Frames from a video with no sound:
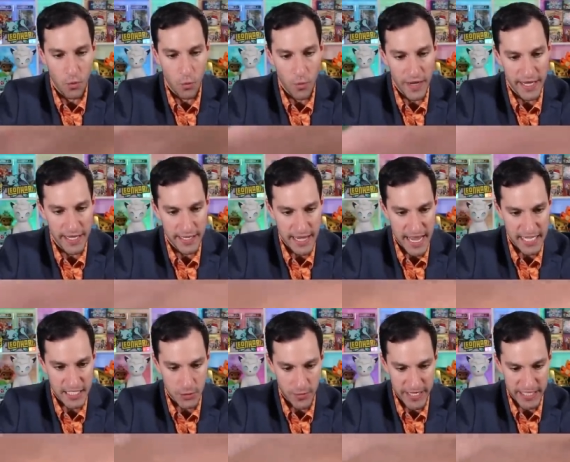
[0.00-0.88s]
win,
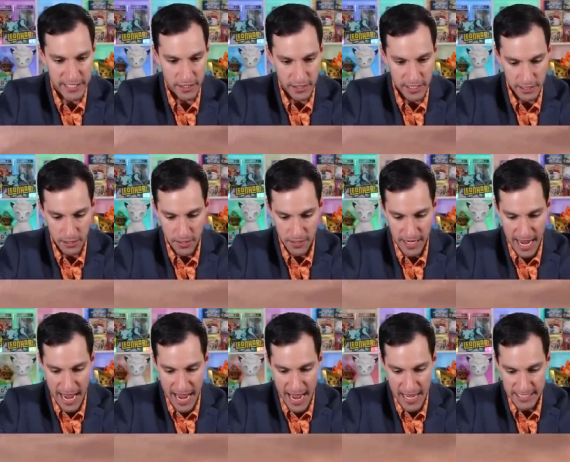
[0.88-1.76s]
as we took a
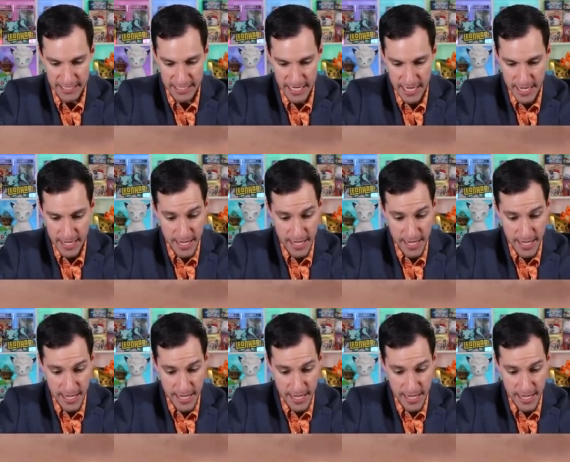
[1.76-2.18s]
look at